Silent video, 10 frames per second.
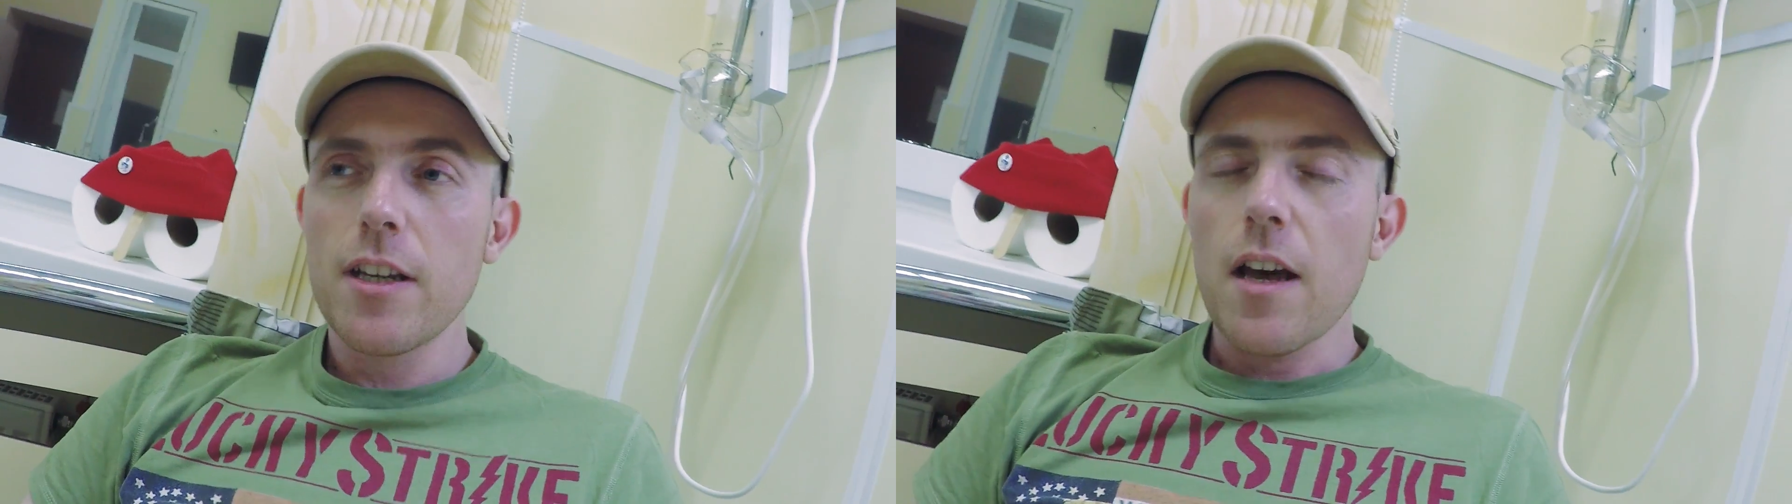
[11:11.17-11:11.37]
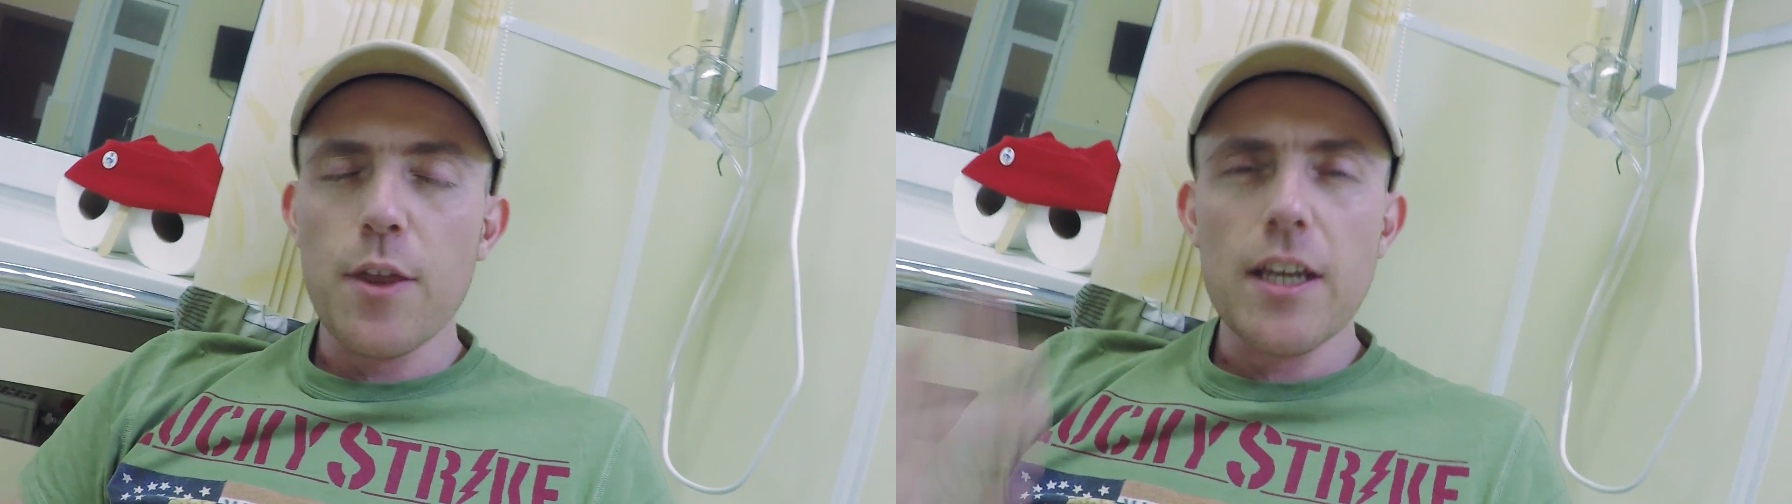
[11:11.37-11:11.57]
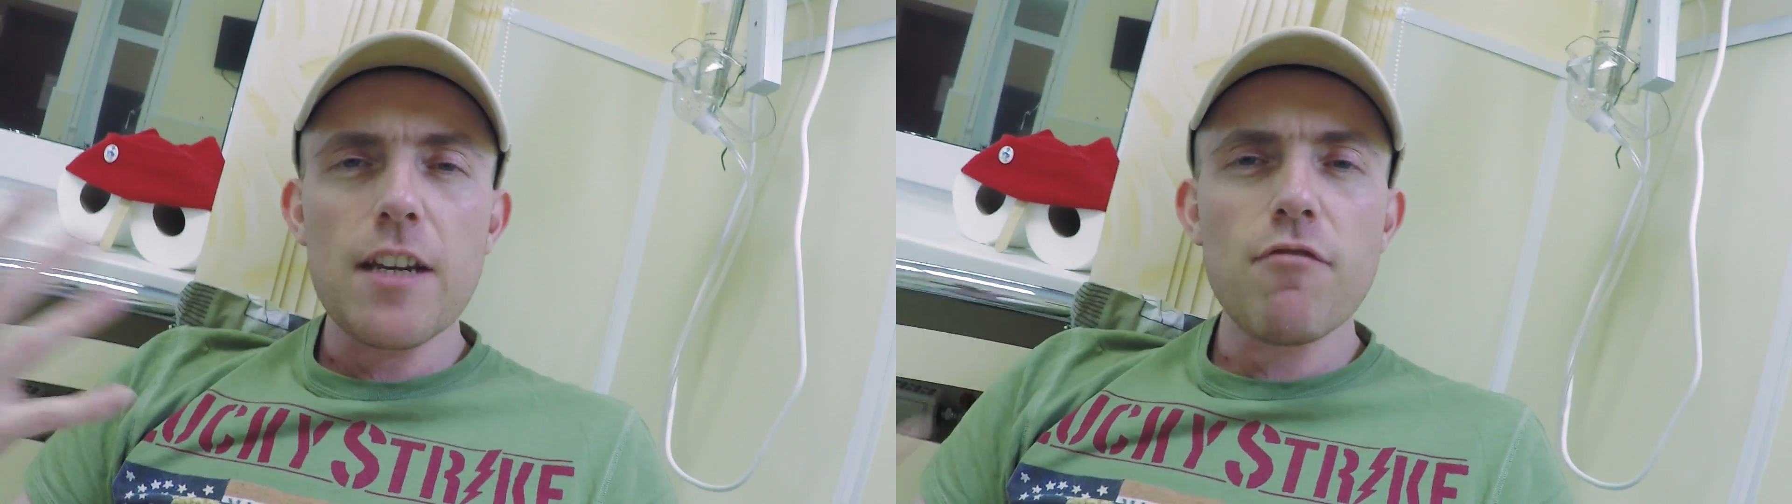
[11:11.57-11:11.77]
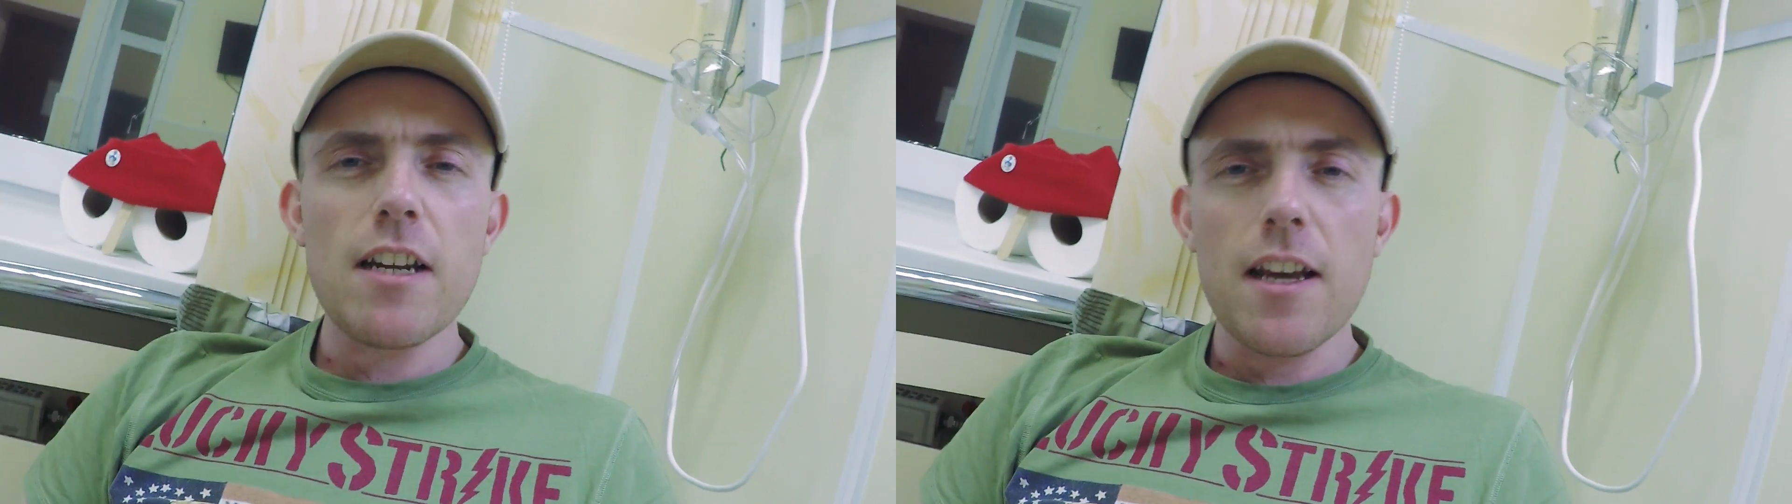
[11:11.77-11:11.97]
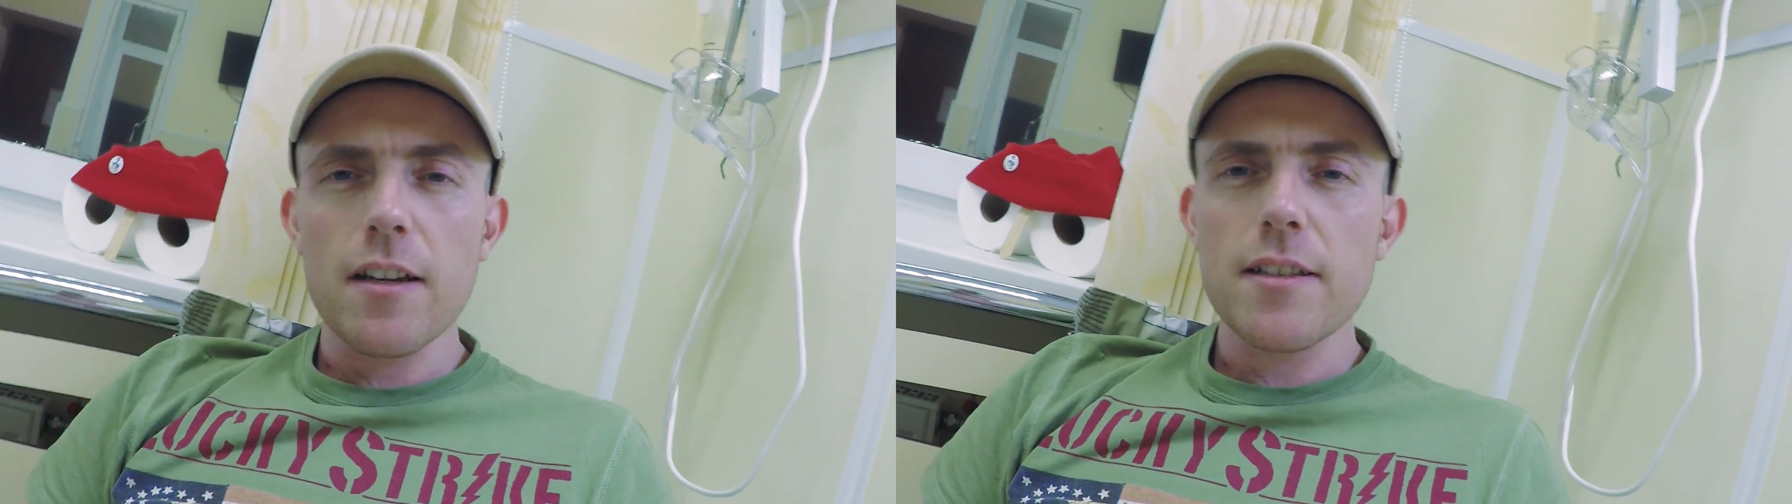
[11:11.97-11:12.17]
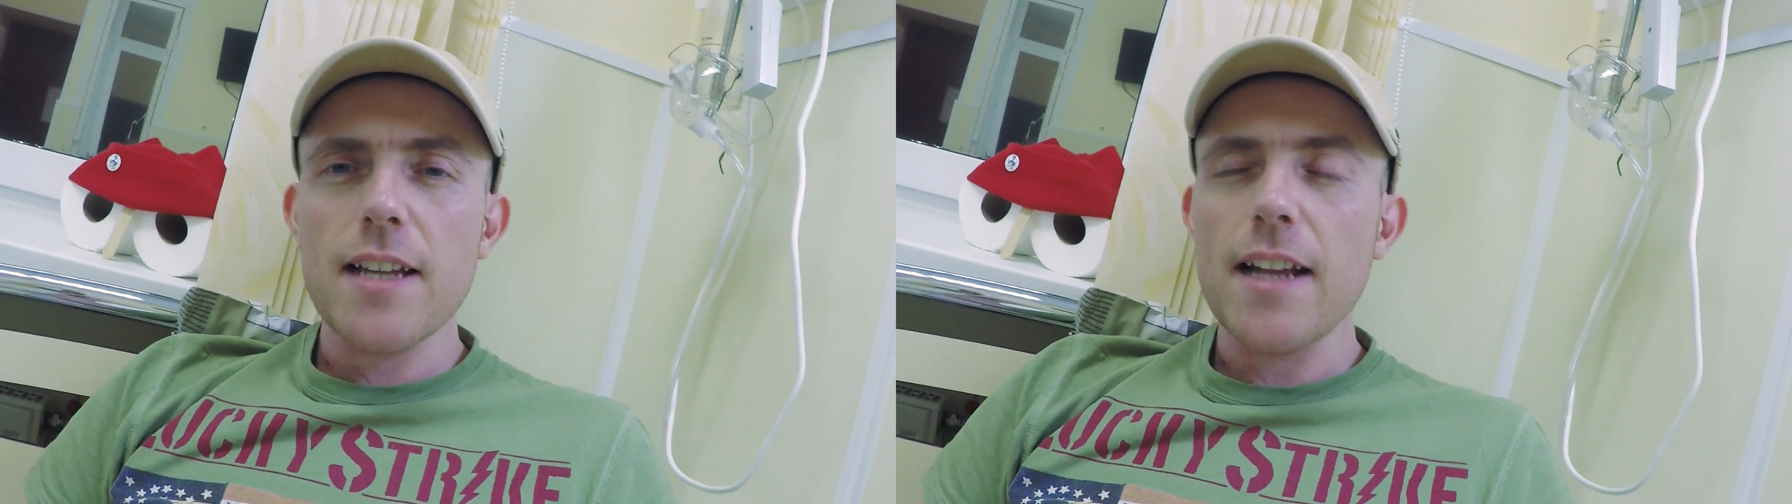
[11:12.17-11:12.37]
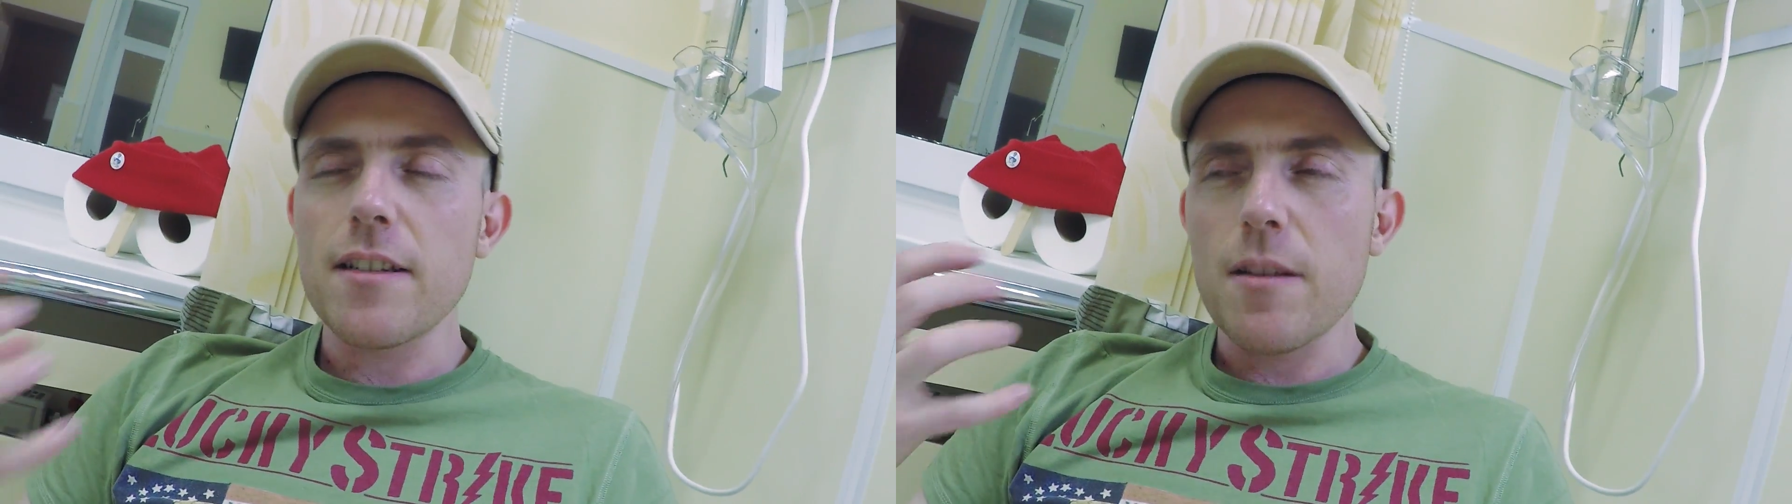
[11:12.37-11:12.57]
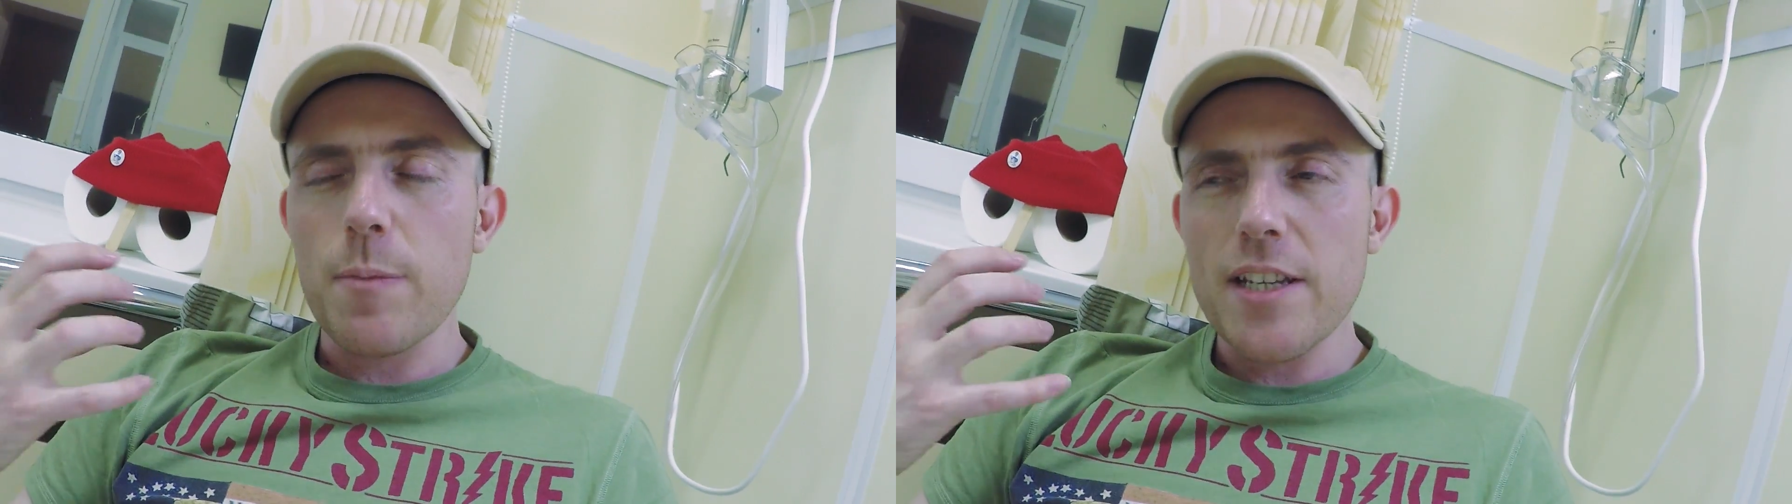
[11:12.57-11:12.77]
I think he really
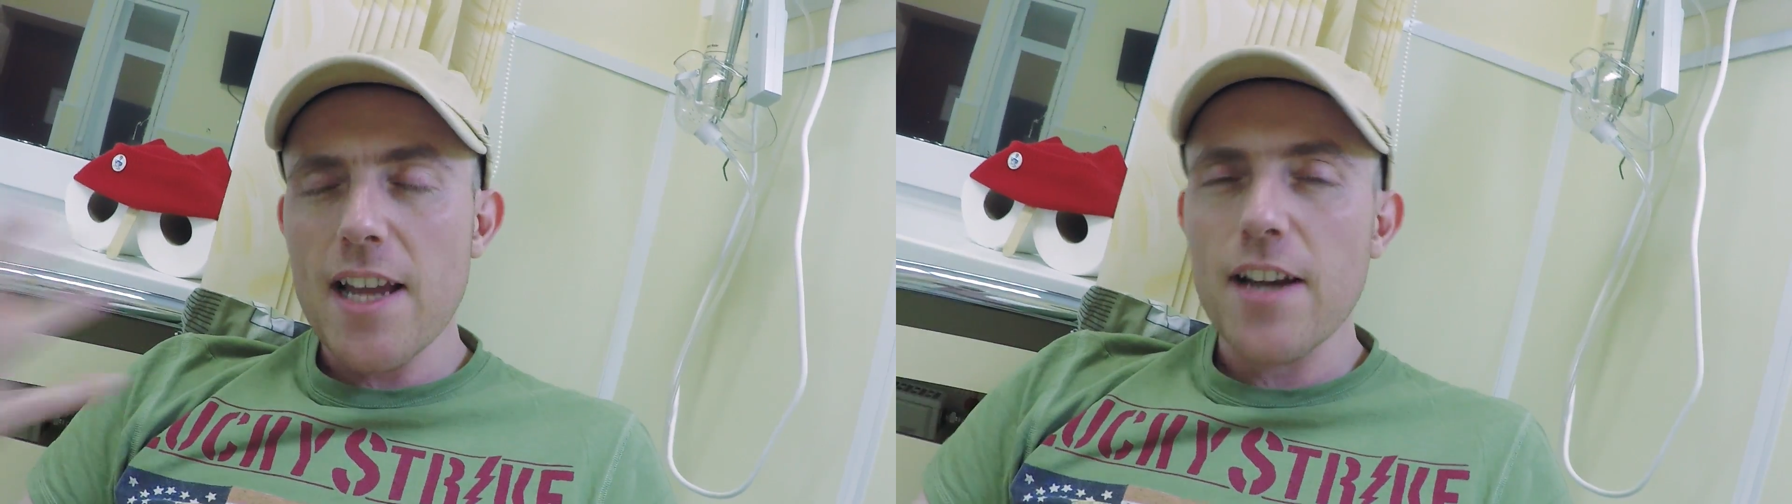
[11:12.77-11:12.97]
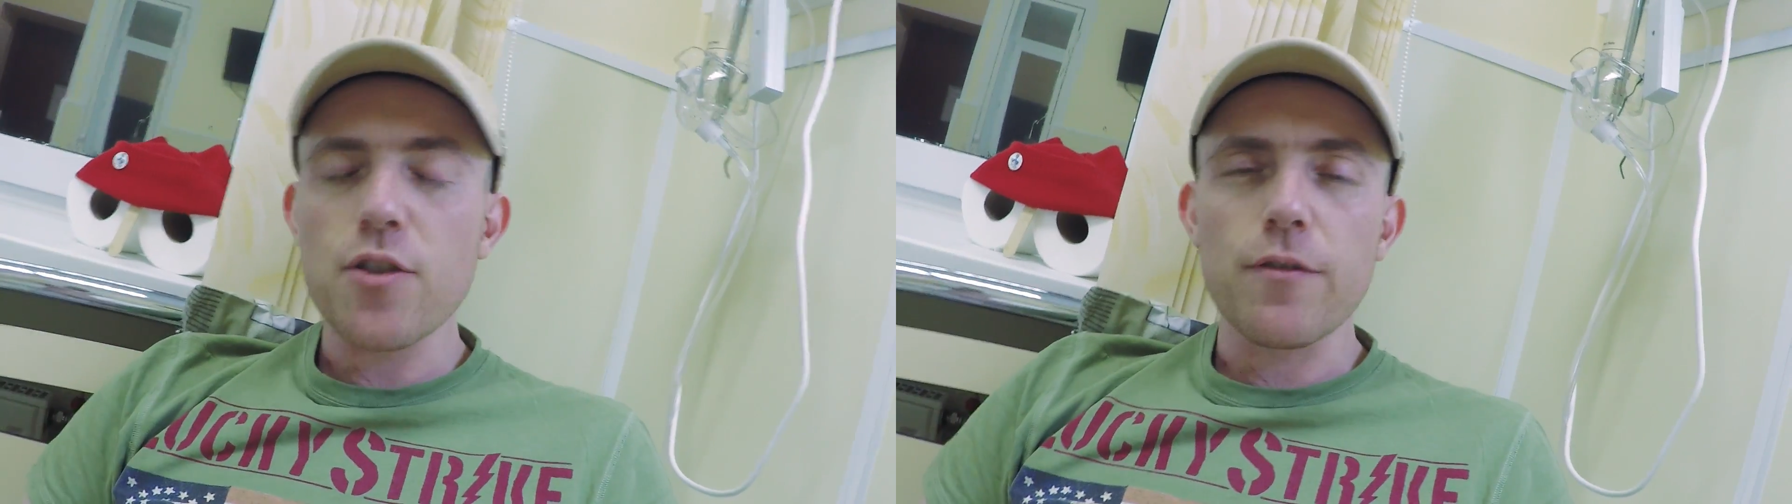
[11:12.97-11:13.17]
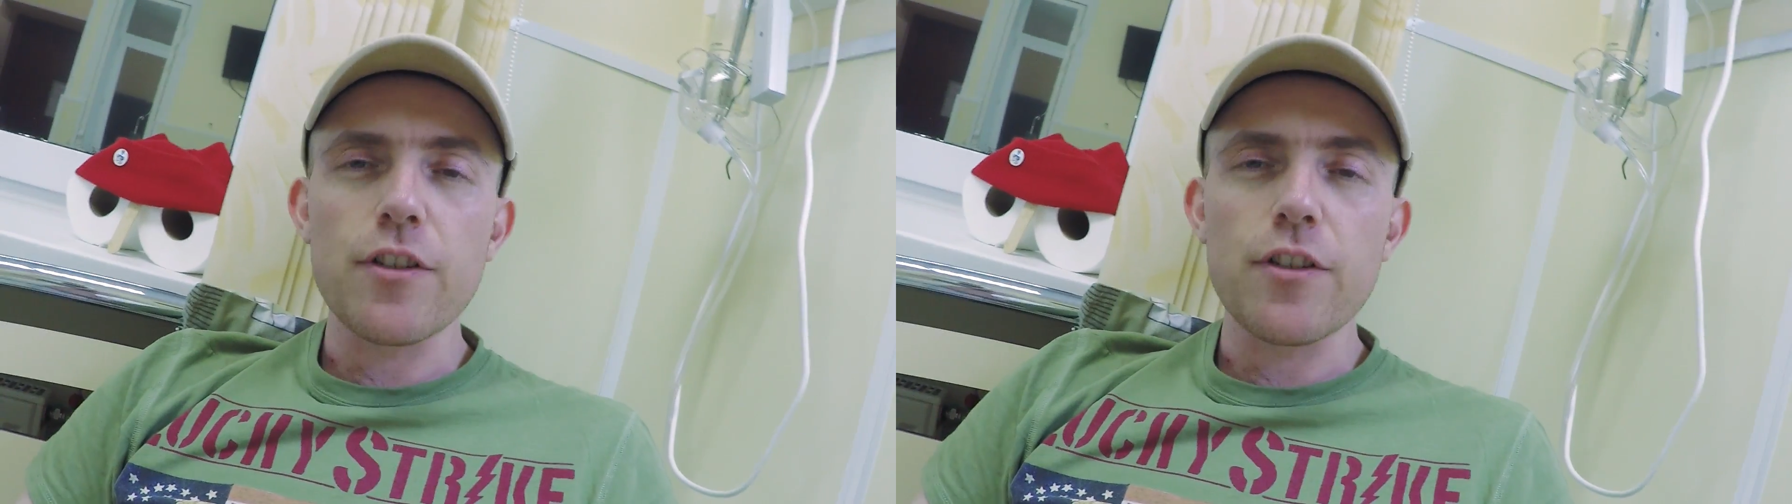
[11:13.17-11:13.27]
understands the potential